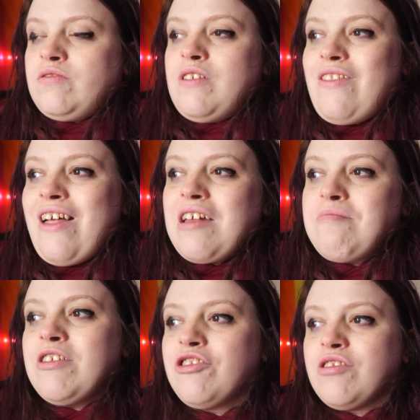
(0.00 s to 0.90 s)
Now that
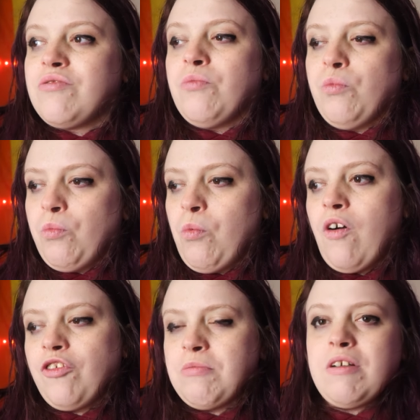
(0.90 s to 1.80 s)
admission
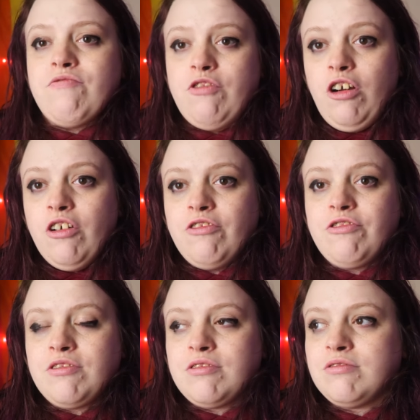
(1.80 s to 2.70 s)
was a bit rough.